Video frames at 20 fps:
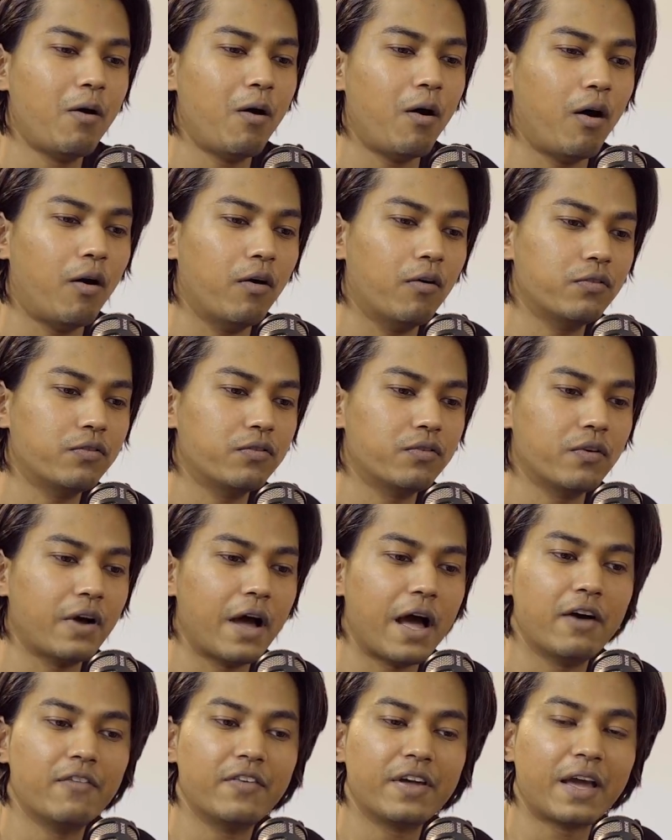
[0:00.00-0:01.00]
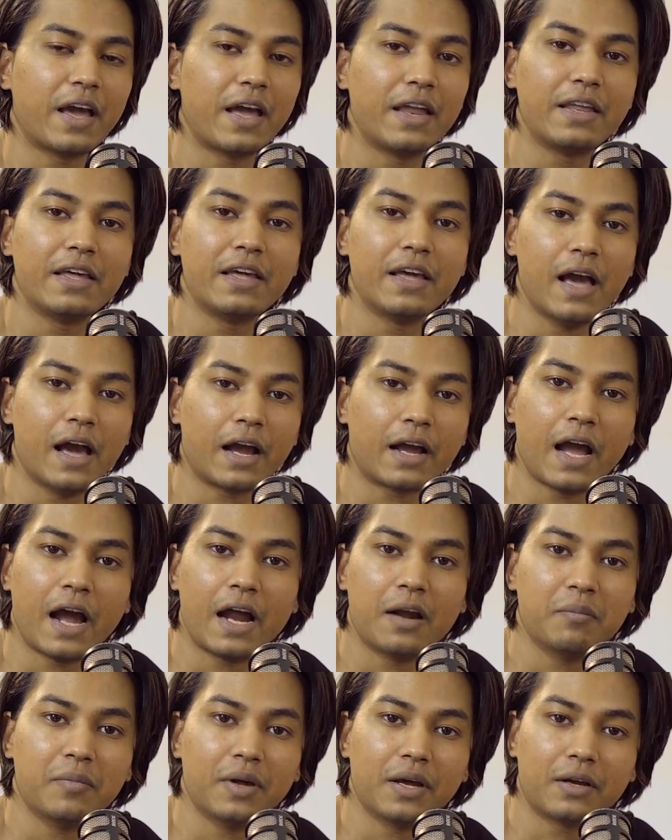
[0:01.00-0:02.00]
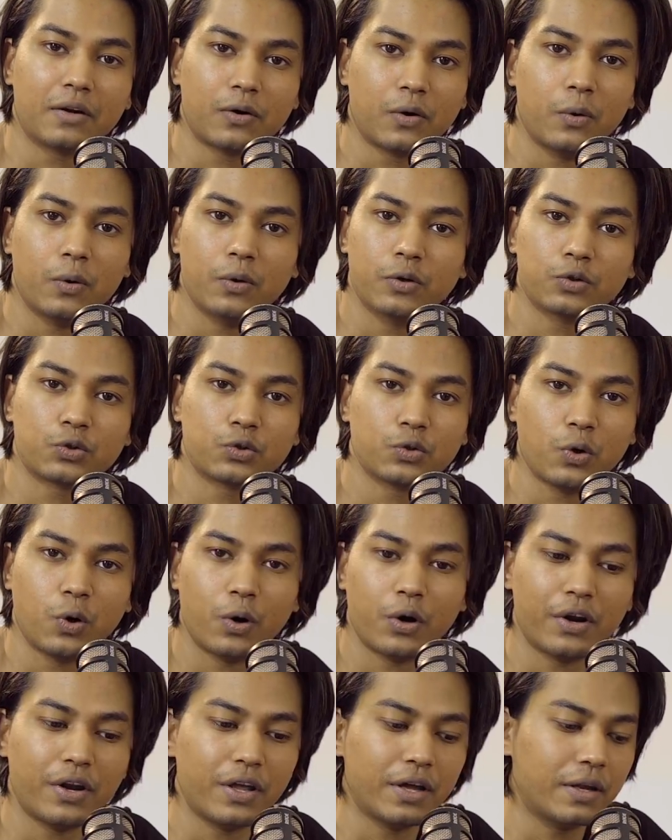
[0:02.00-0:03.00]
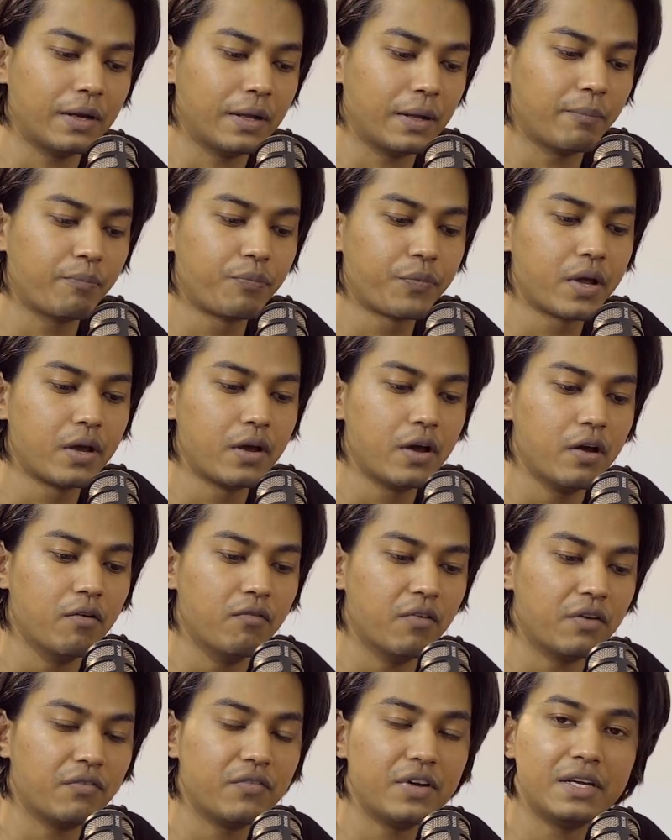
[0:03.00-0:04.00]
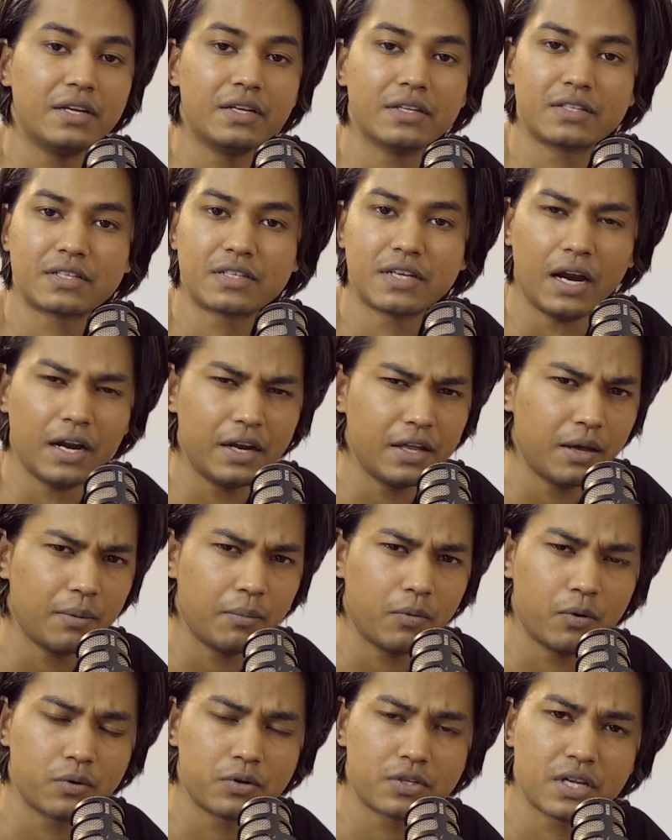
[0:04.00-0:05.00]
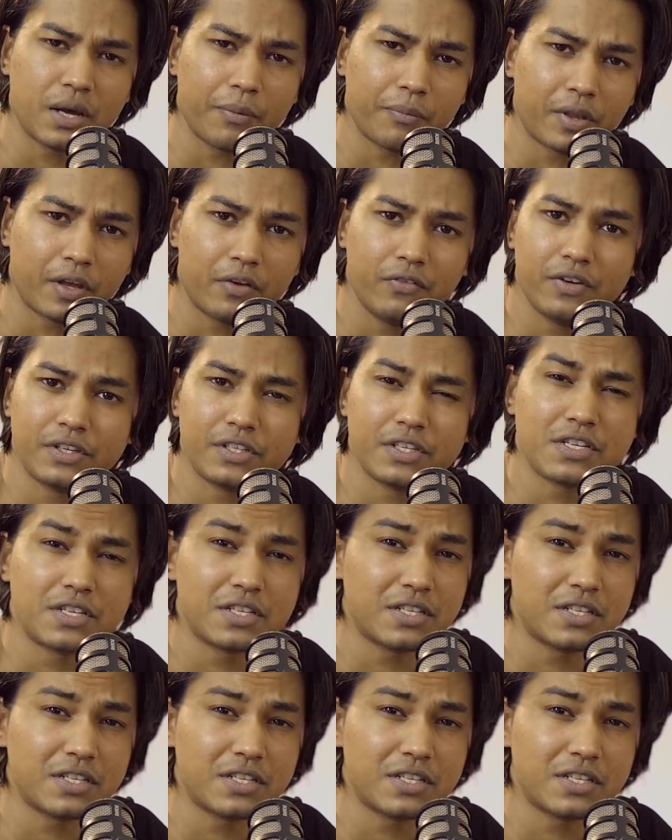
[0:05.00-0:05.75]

of having any academic course or degree. When we study about something which is